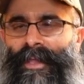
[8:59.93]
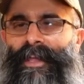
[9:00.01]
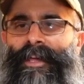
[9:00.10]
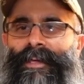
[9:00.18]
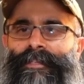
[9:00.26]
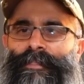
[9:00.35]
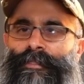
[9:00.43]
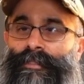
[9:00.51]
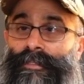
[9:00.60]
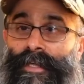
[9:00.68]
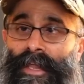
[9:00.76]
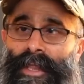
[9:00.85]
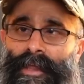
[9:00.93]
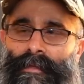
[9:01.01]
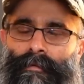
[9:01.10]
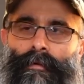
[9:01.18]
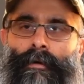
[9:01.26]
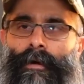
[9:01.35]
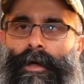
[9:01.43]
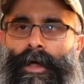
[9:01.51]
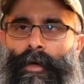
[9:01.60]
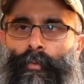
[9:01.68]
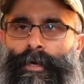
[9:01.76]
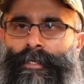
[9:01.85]
and today
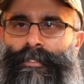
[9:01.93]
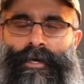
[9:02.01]
I want to